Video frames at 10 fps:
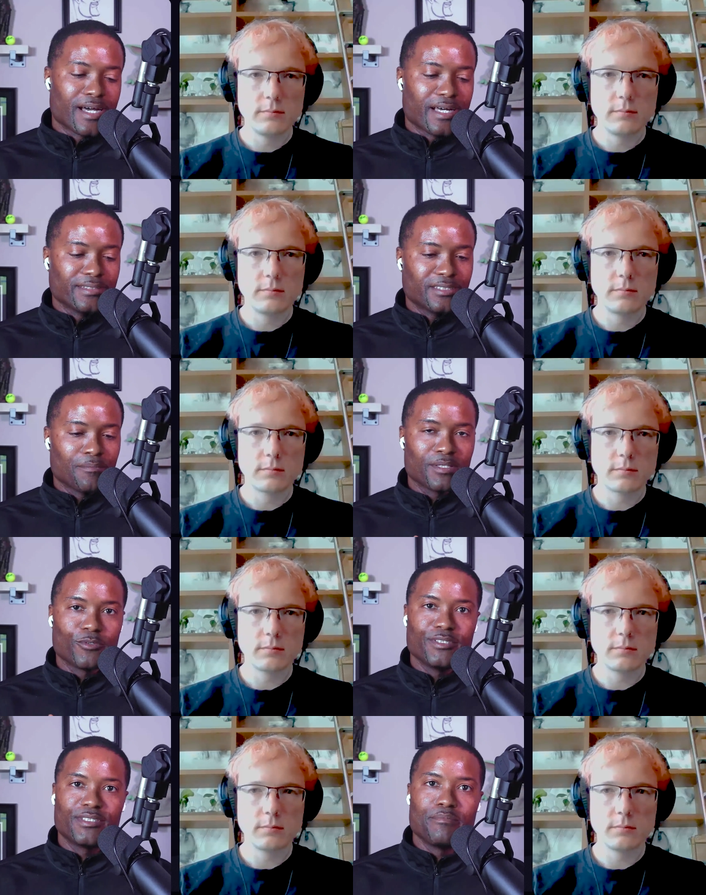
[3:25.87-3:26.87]
Speaker 1: got something
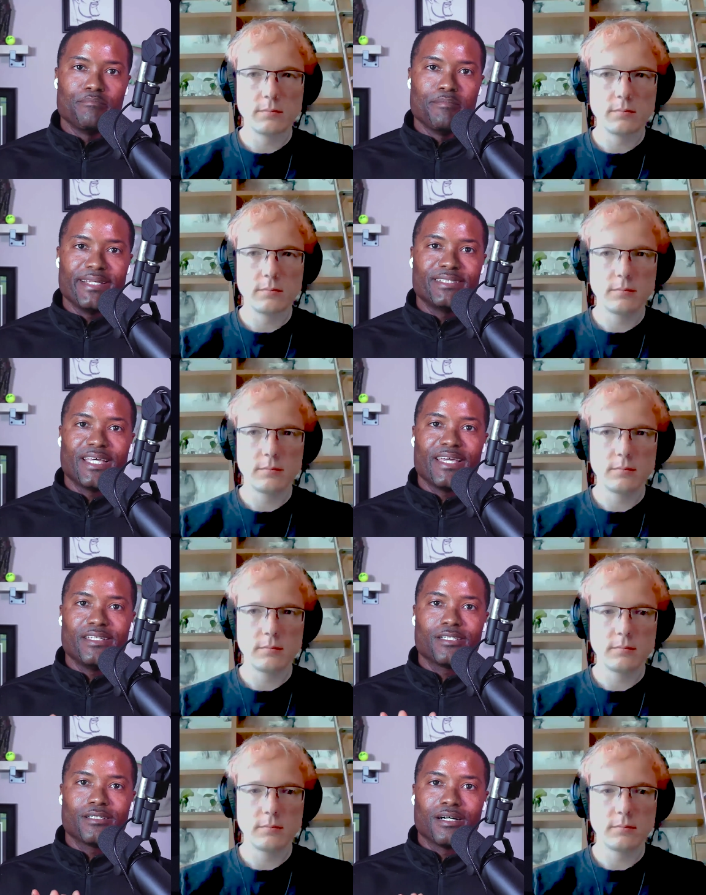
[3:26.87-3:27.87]
where you said
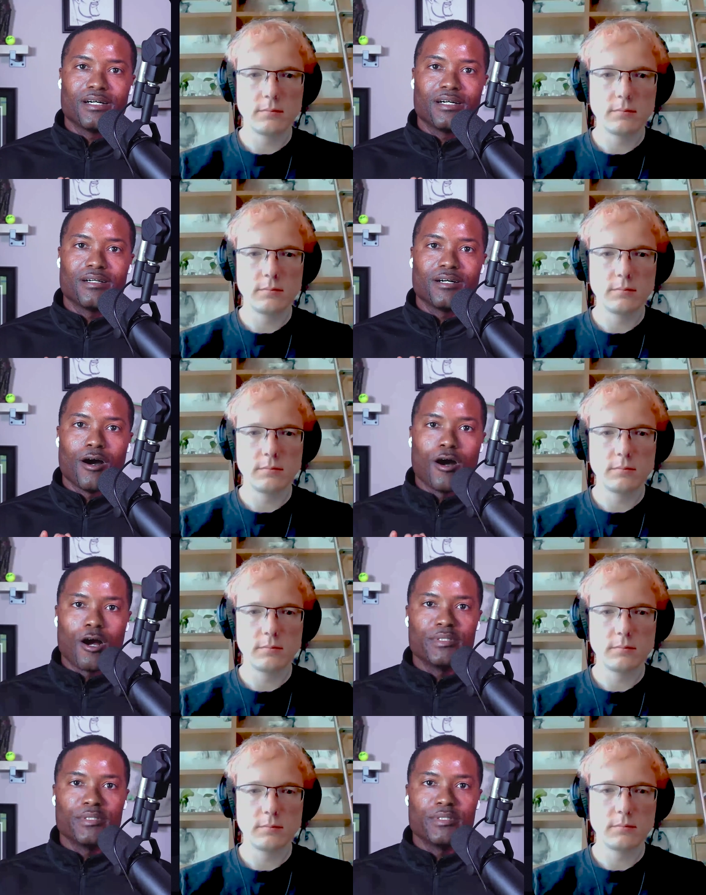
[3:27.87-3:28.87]
maintaining uh,
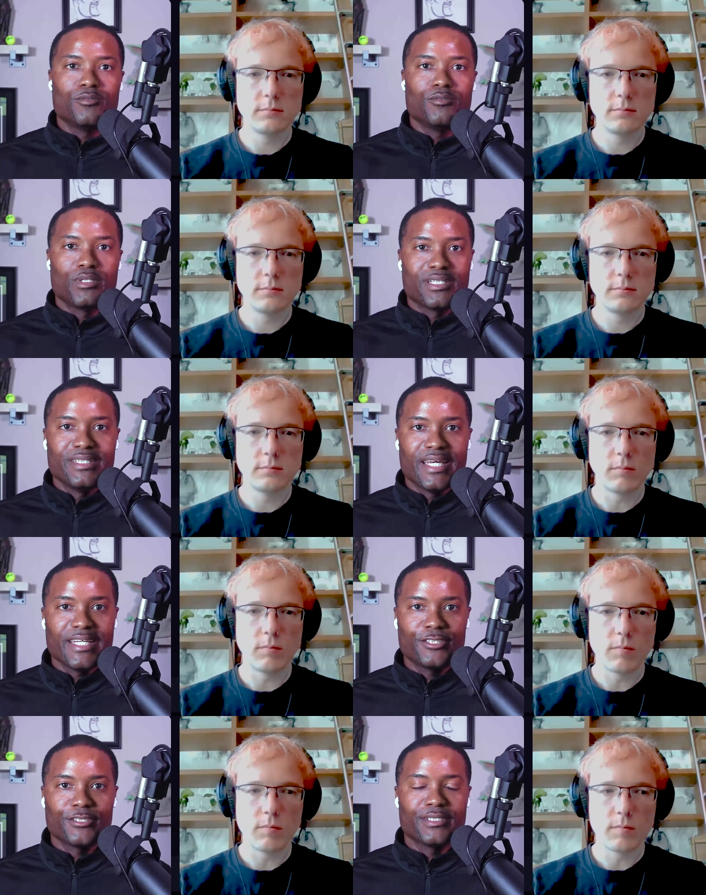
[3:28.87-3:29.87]
harmony with
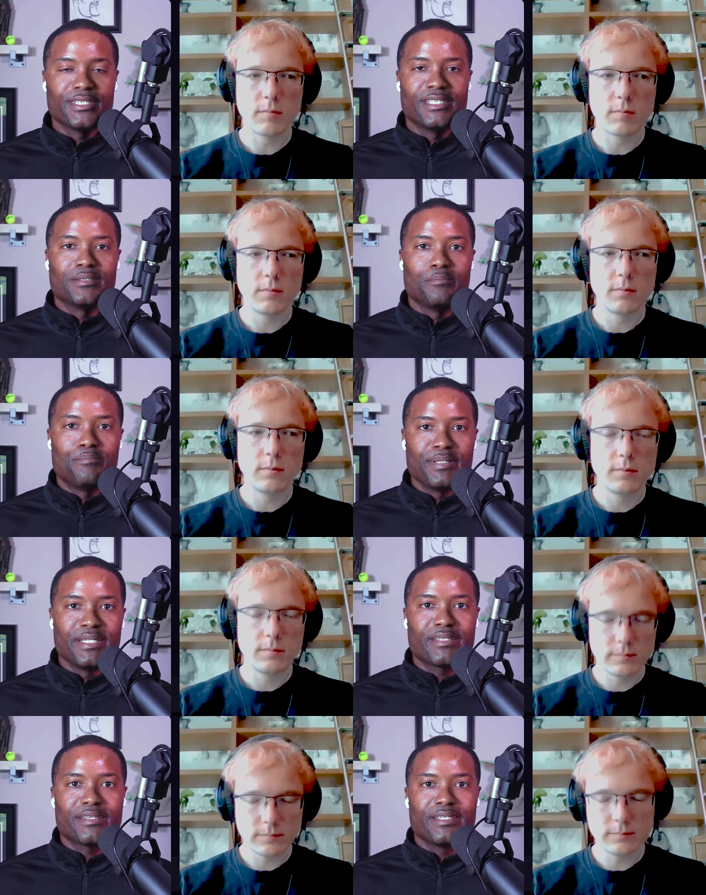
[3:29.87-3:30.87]
nature is a
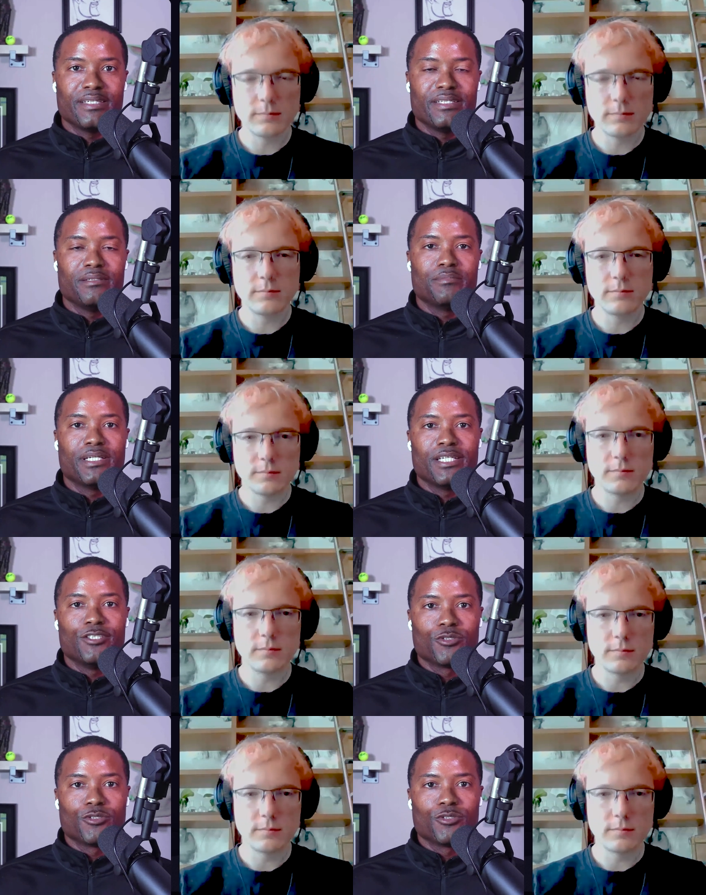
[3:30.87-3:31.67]
big theme in